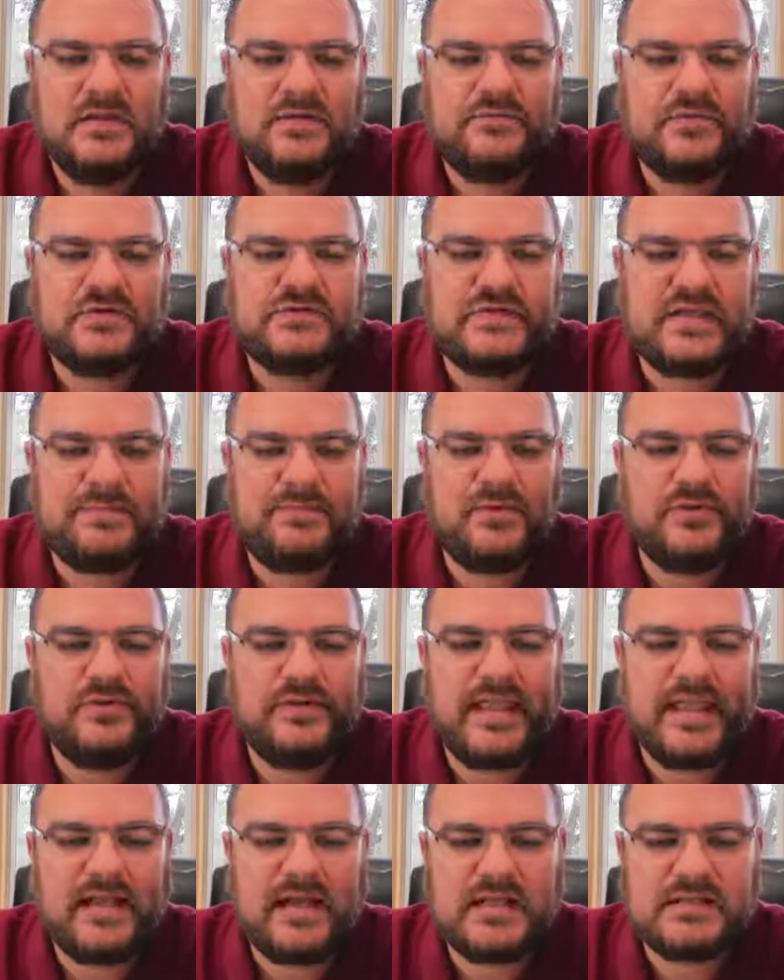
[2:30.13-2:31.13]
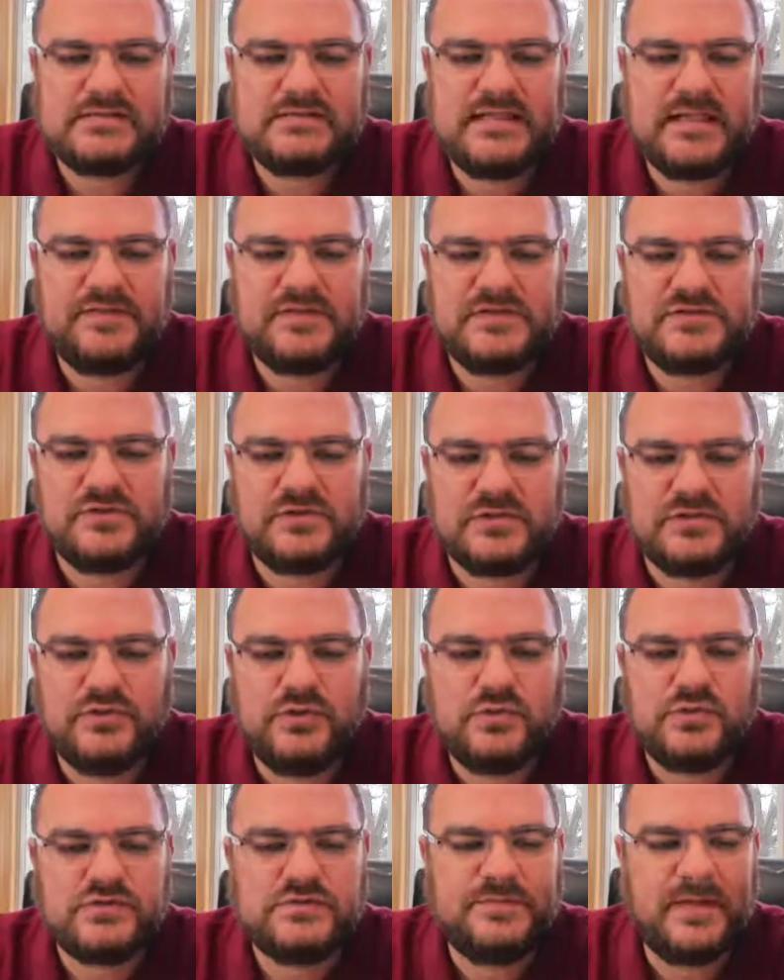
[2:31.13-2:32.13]
For example, you cannot state that you're
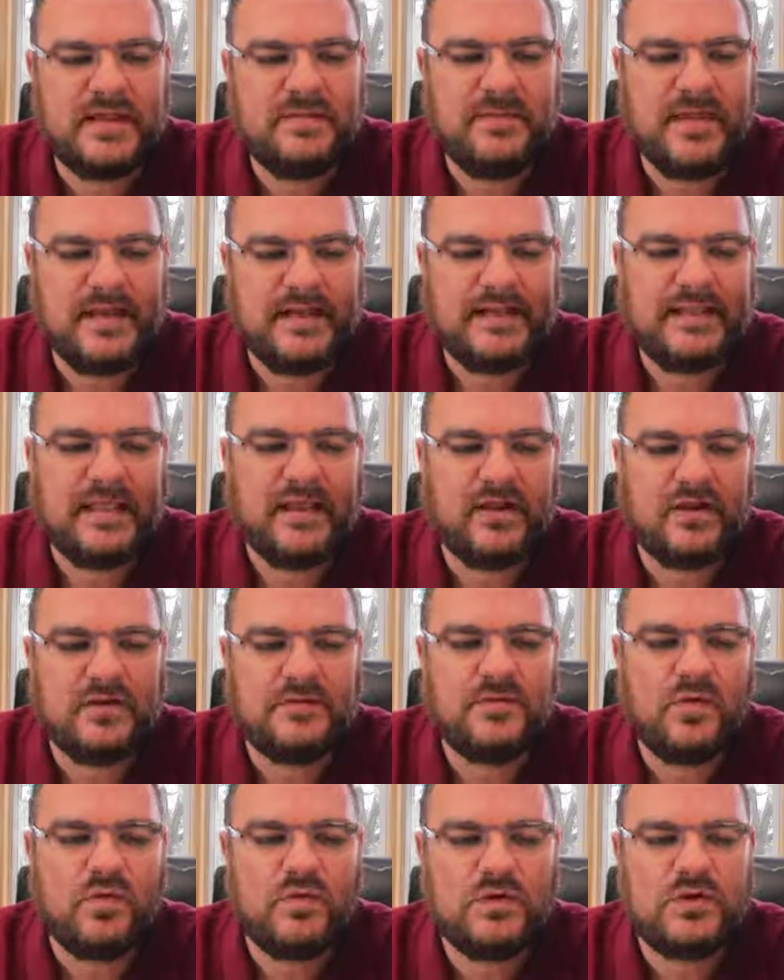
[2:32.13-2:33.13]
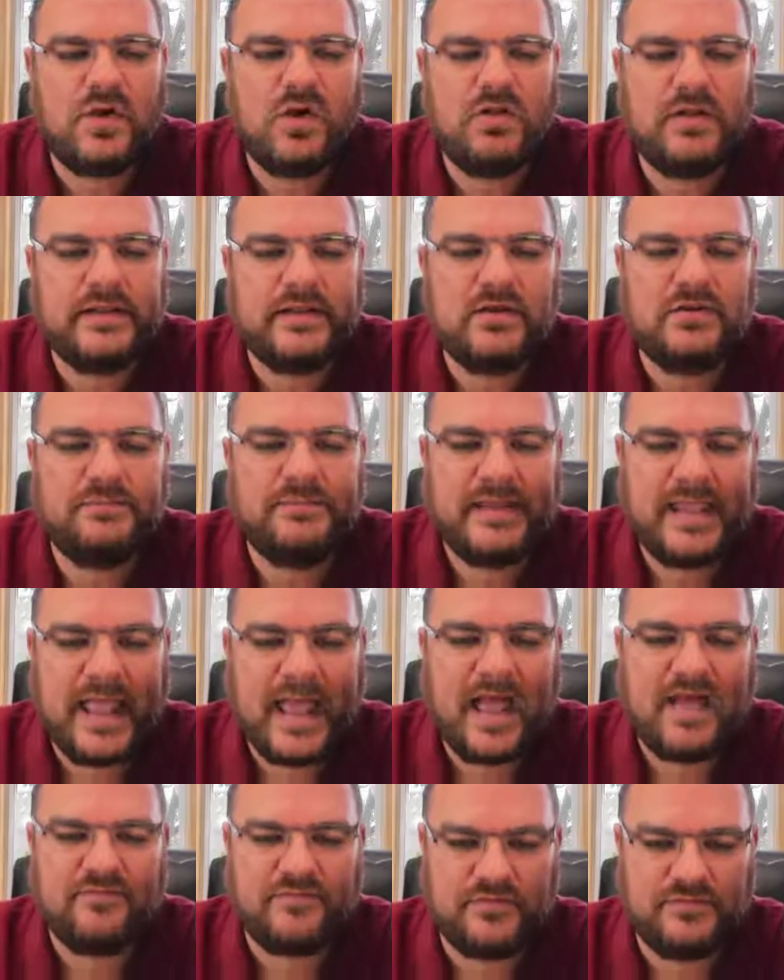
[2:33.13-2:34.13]
endorsed by Medicare or calling on
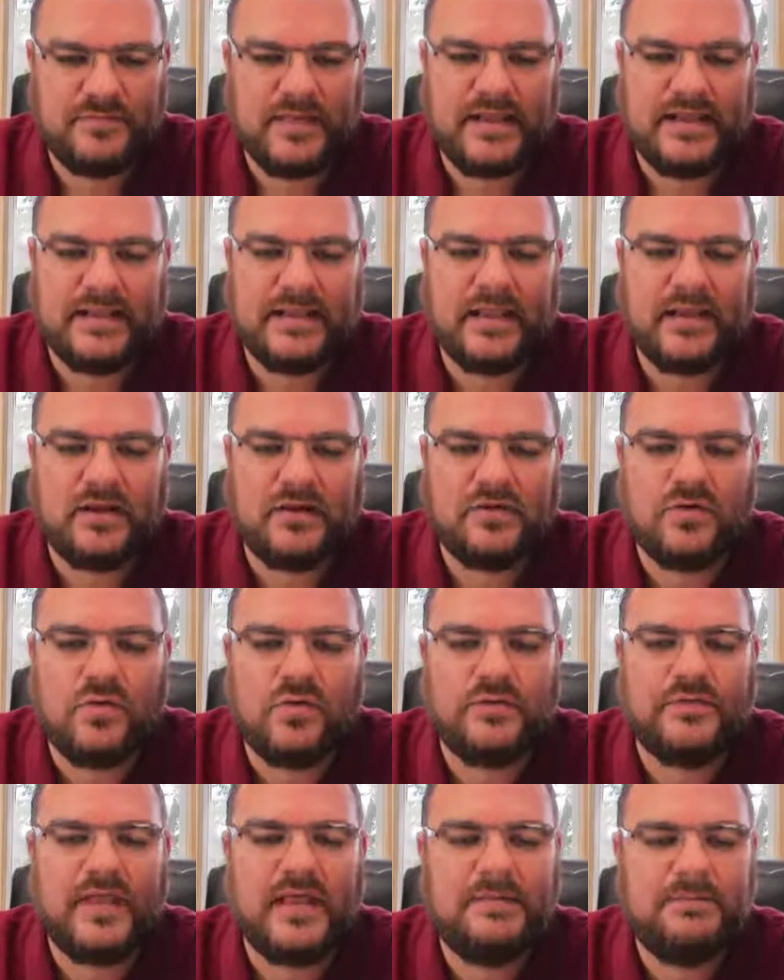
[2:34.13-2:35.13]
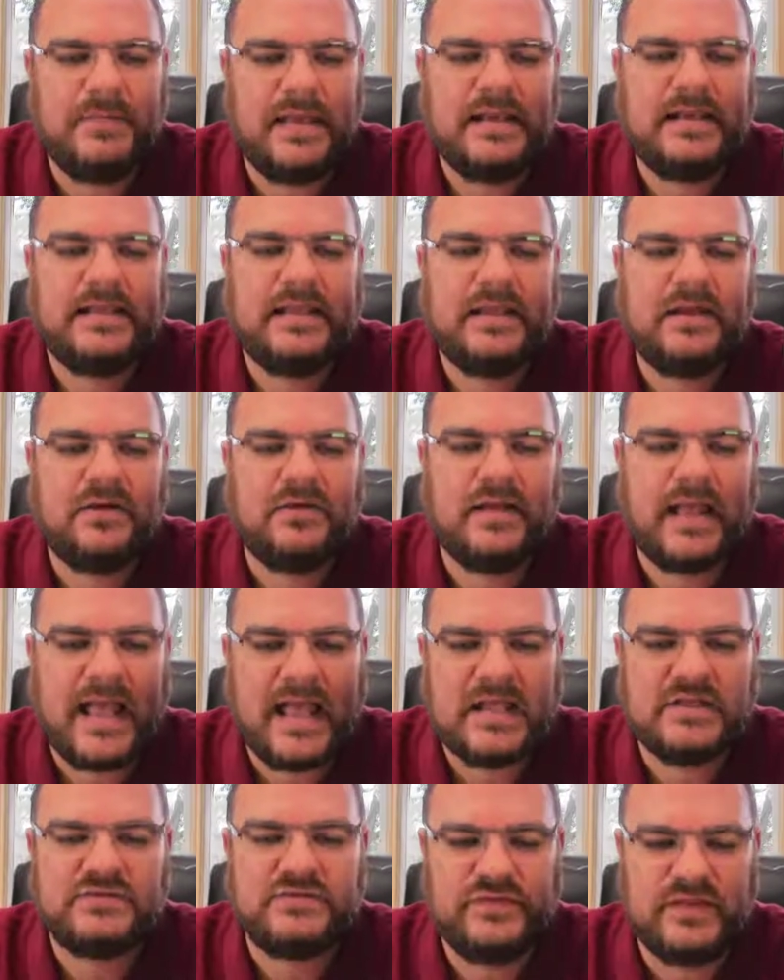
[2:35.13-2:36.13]
behalf of Medicare or that Medicare
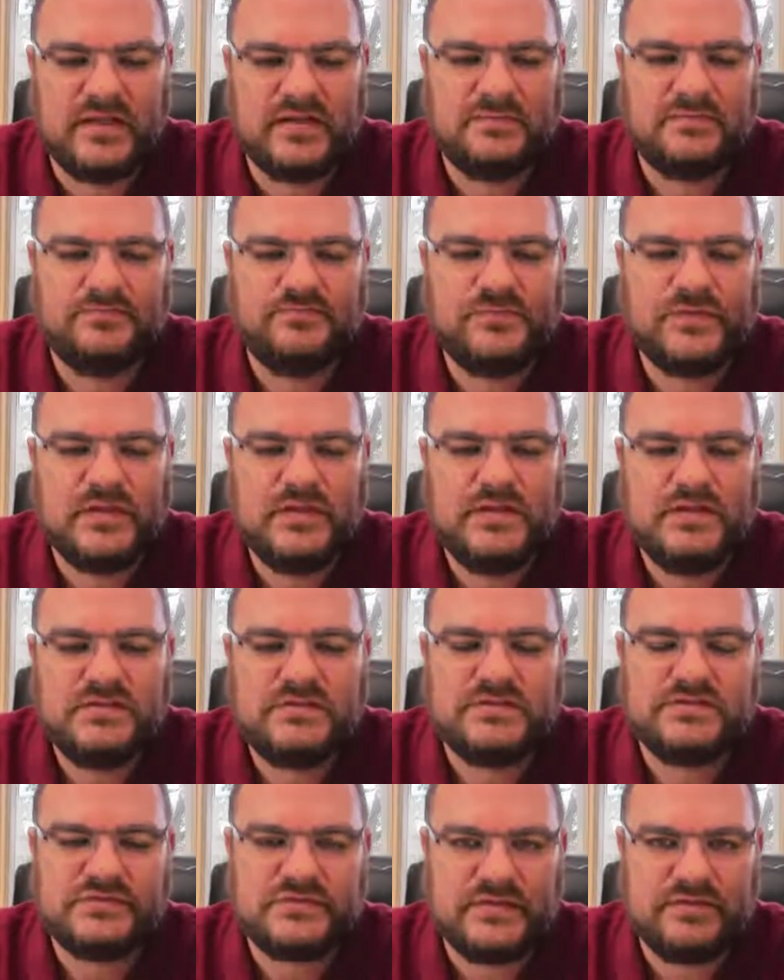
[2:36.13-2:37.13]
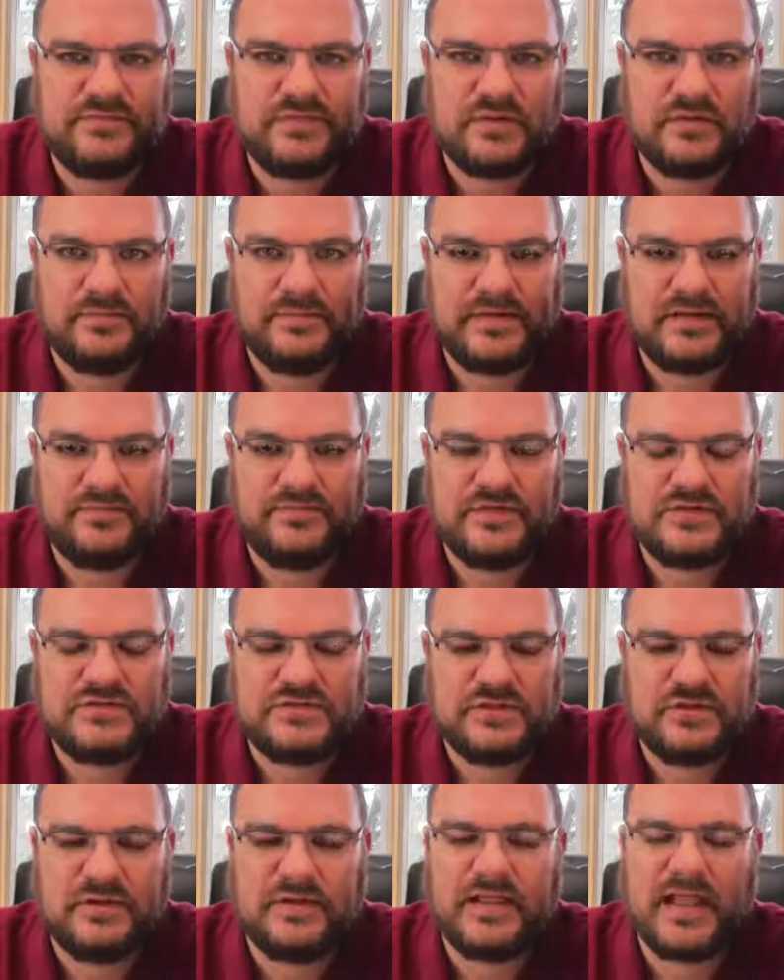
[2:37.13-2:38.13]
asked them to see if they're a
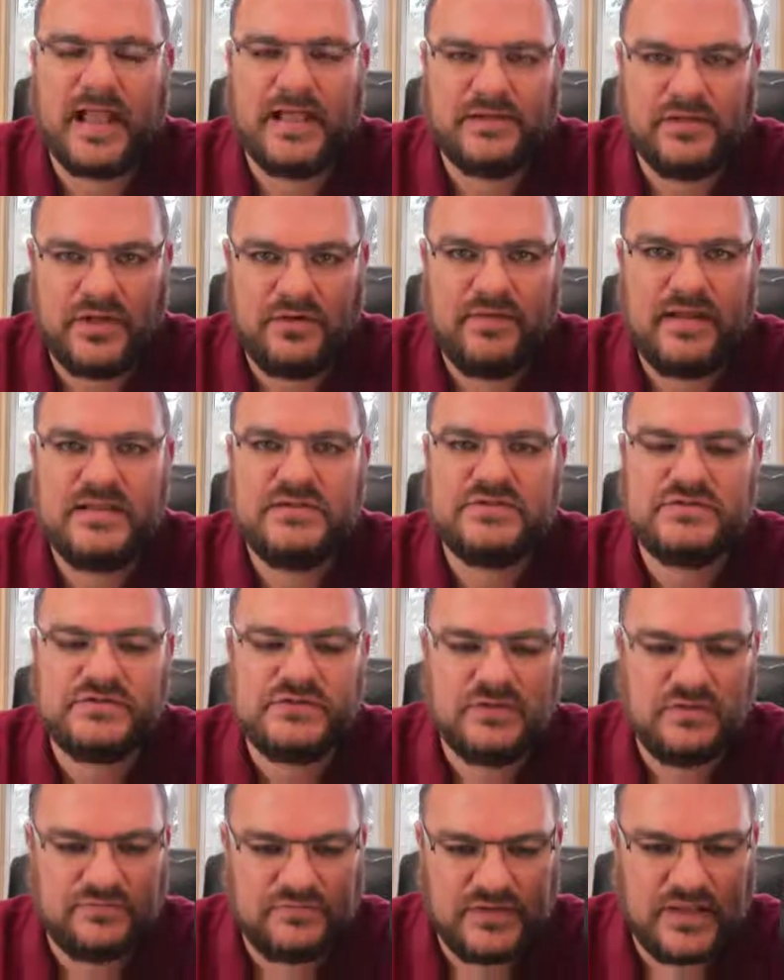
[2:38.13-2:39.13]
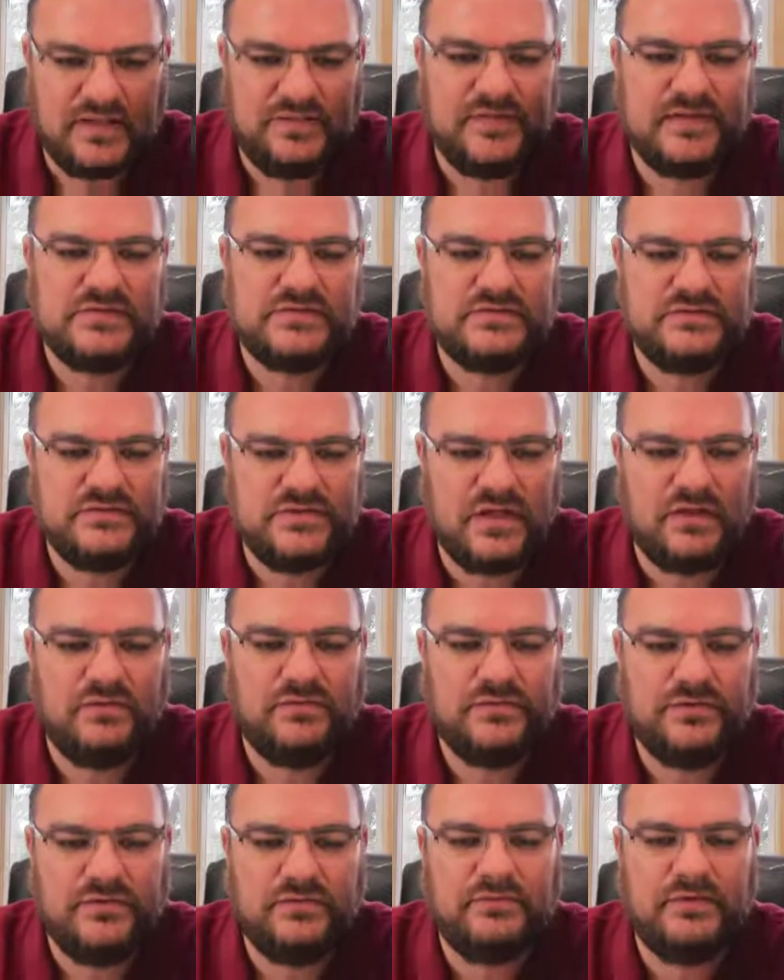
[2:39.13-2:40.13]
beneficiary. I know agents who have done this
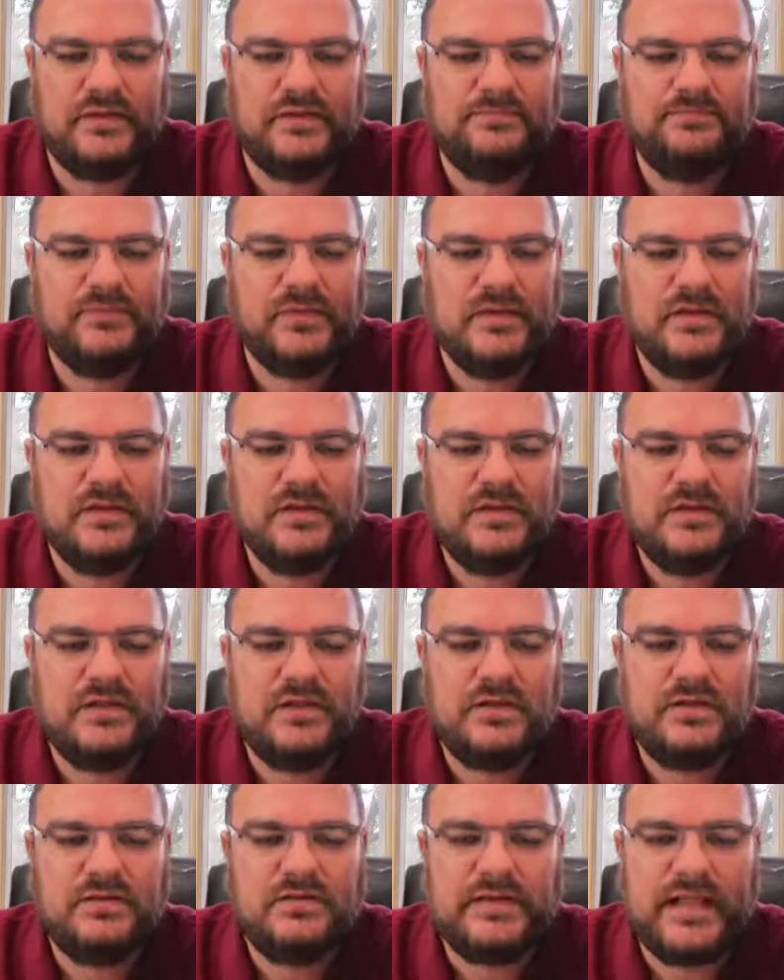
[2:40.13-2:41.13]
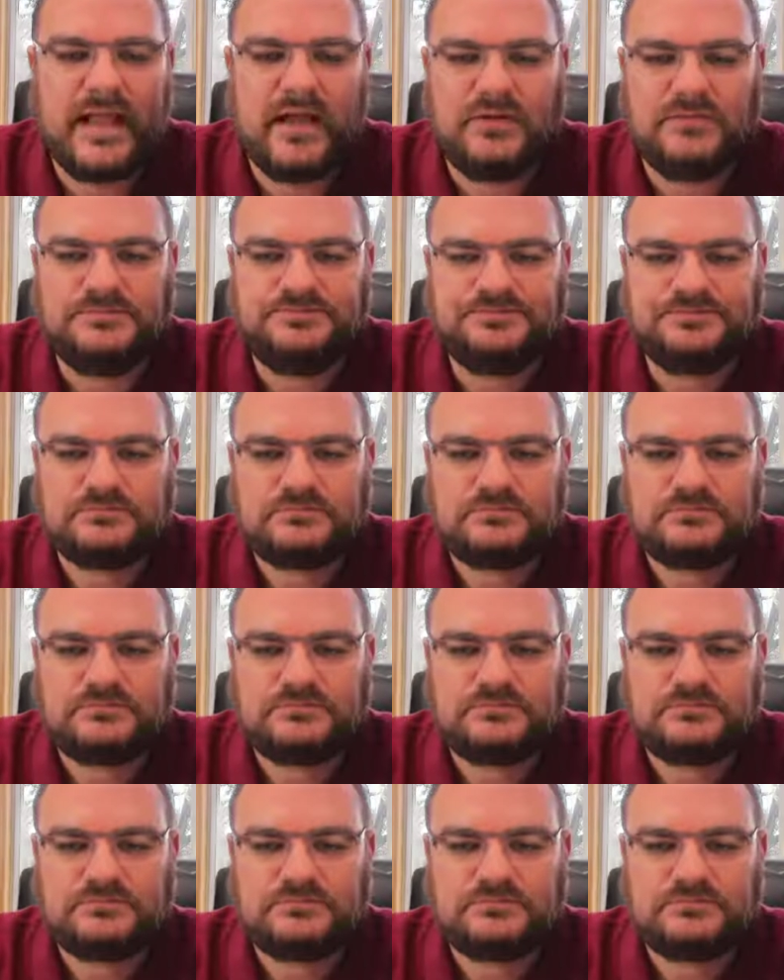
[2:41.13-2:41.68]
don't do it. Now,